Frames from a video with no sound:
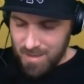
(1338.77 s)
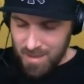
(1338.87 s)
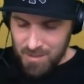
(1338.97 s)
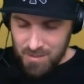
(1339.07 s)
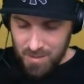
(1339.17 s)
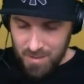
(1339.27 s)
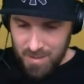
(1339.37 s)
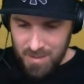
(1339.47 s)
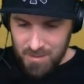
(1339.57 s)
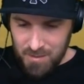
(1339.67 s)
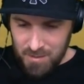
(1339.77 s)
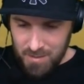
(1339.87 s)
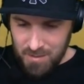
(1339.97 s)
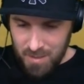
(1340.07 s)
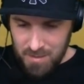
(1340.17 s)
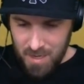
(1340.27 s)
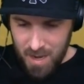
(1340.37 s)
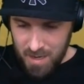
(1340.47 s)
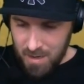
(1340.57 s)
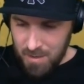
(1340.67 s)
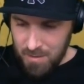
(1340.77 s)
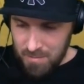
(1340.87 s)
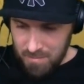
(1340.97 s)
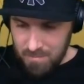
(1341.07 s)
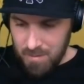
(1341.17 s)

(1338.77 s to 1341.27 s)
it's uh, it is it's it's an attack on.